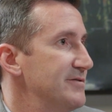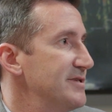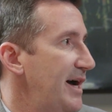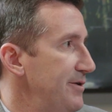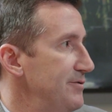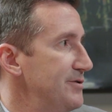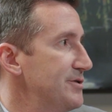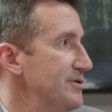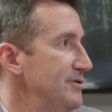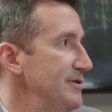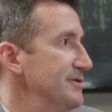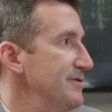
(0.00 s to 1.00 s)
title
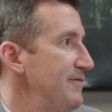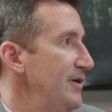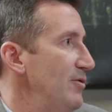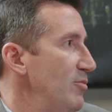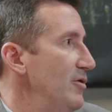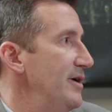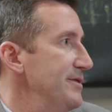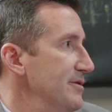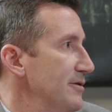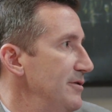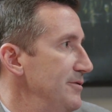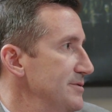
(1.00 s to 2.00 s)
insurance available at the
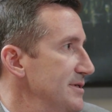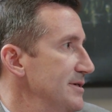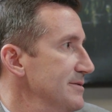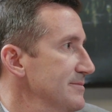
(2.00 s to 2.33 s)
closing.